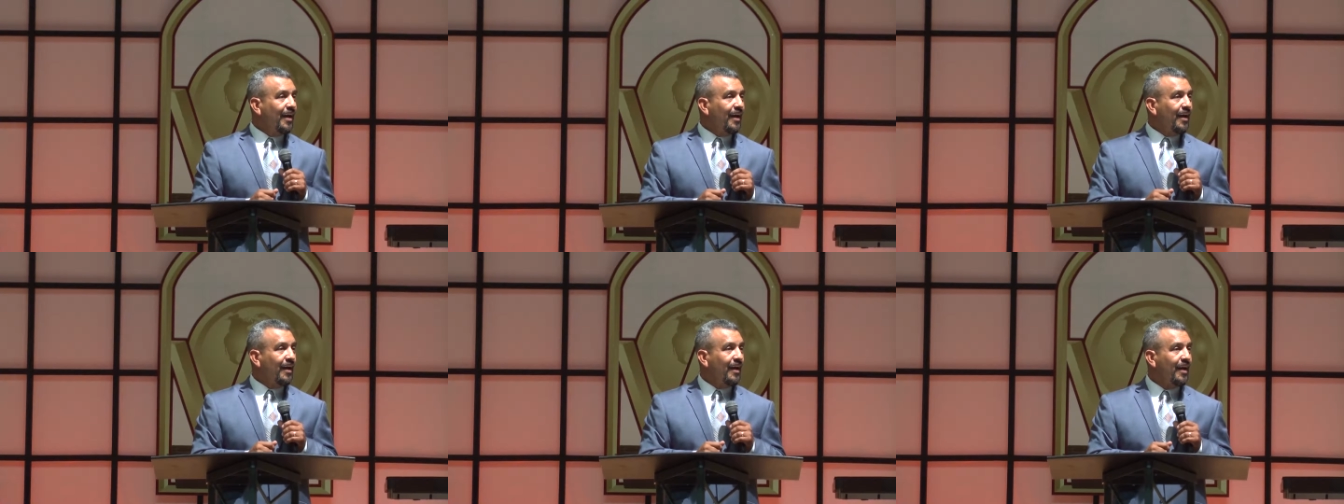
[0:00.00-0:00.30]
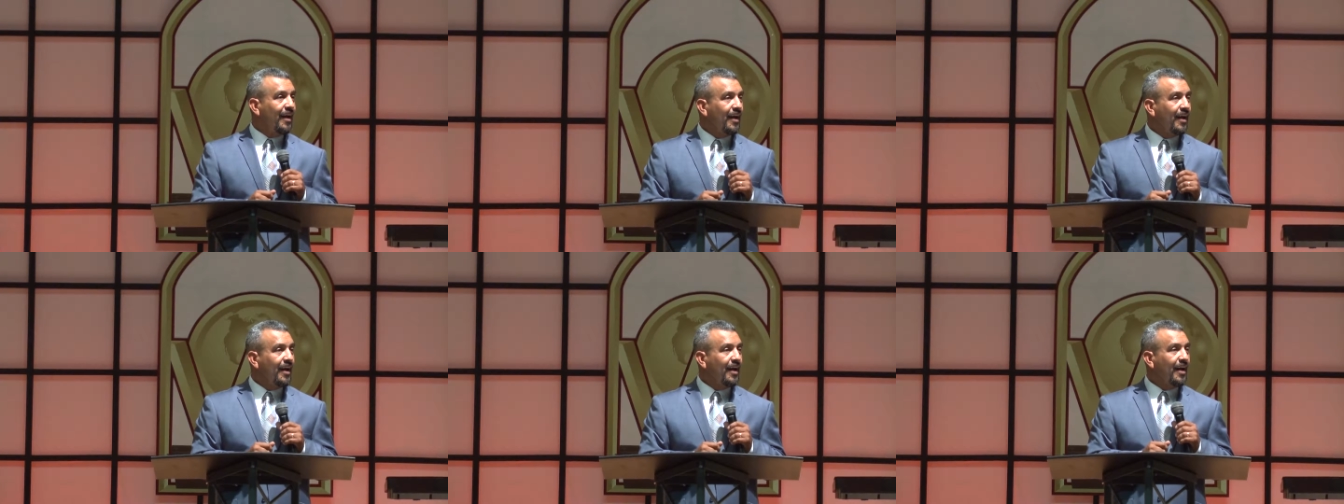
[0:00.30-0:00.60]
And
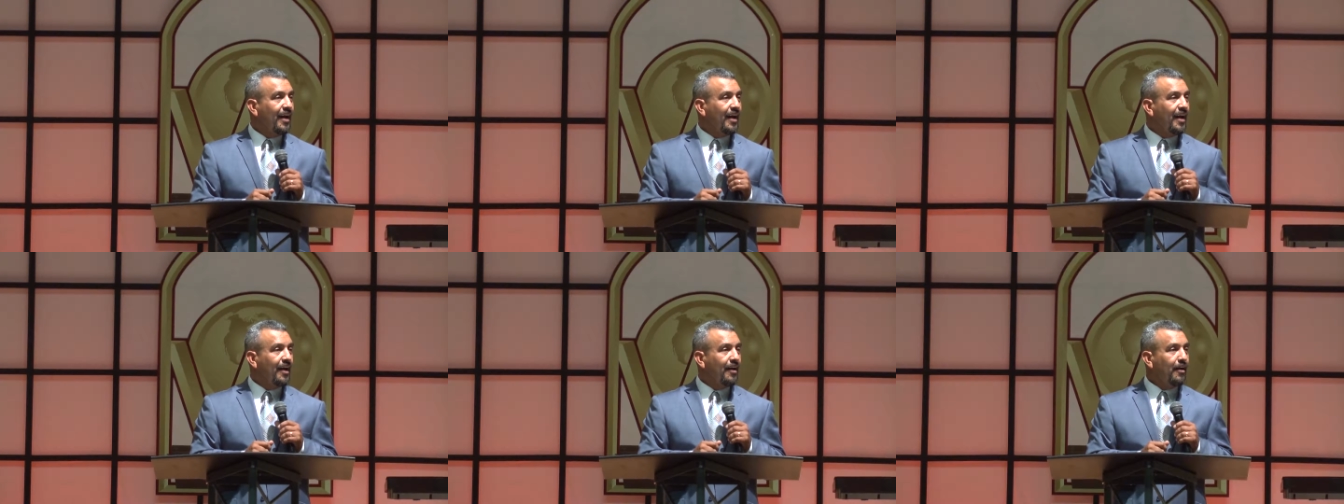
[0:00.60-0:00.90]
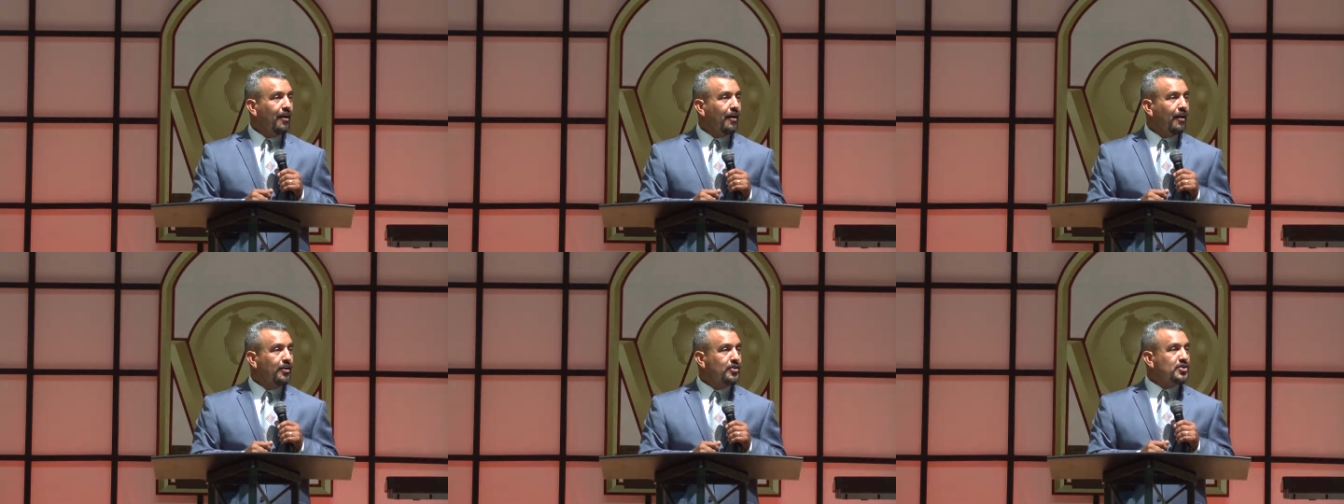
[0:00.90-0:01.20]

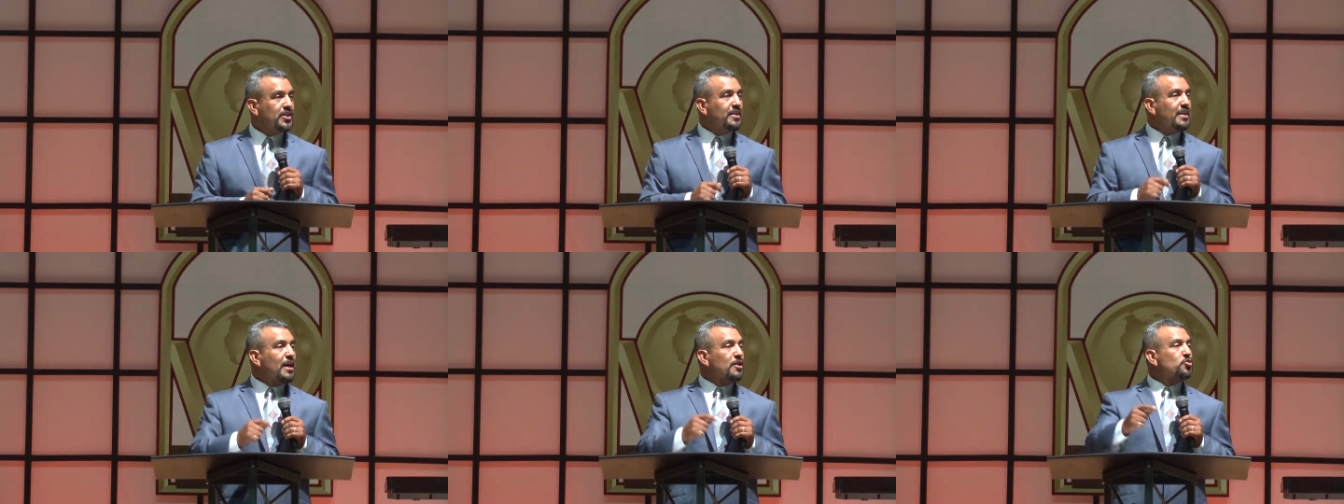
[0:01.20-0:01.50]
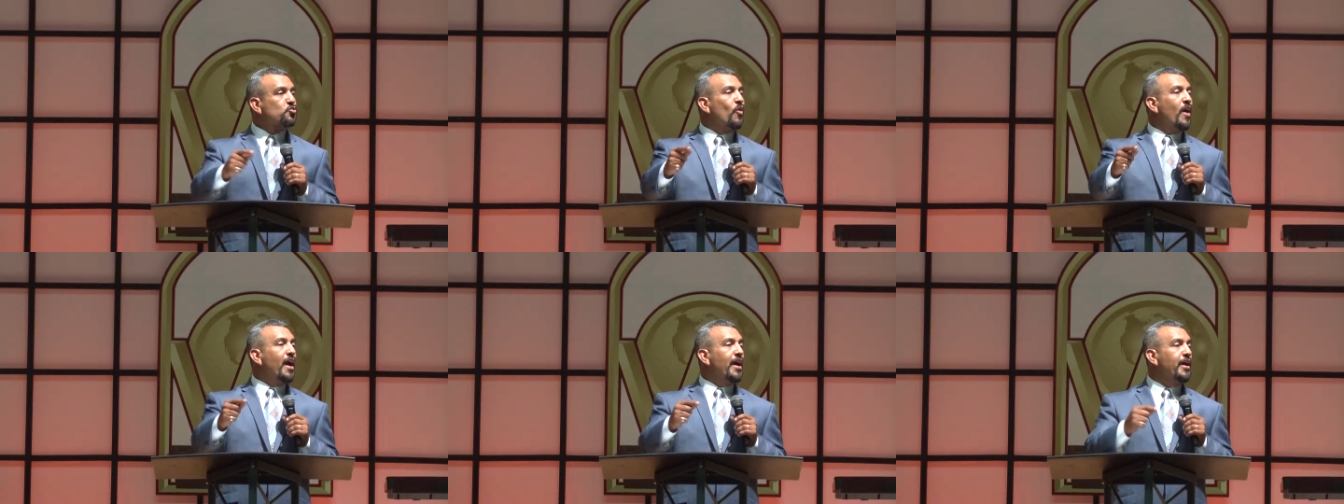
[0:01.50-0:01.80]
see,
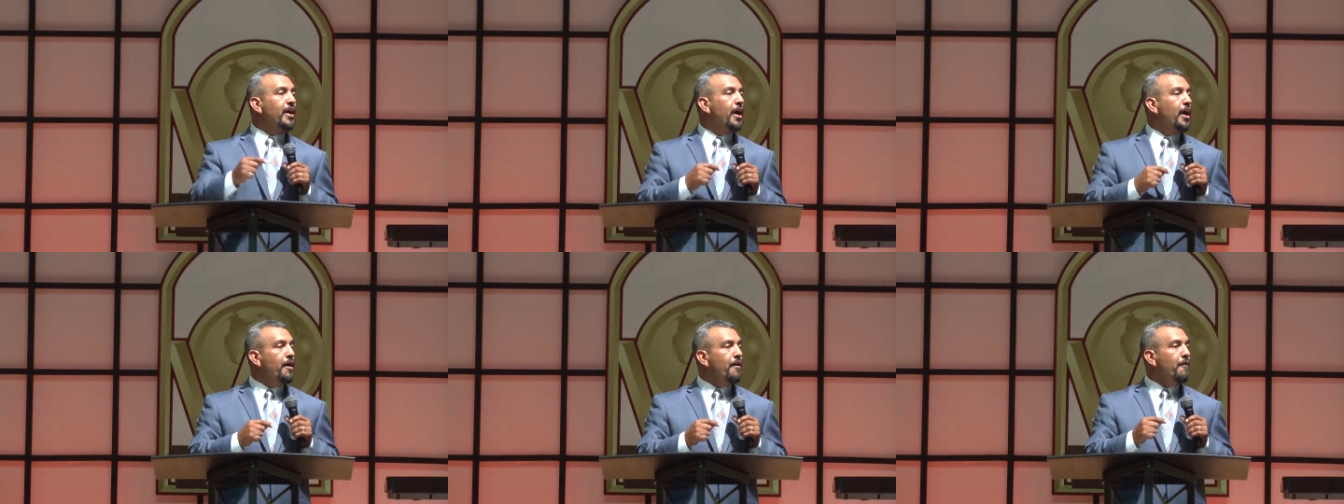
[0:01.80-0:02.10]
that's why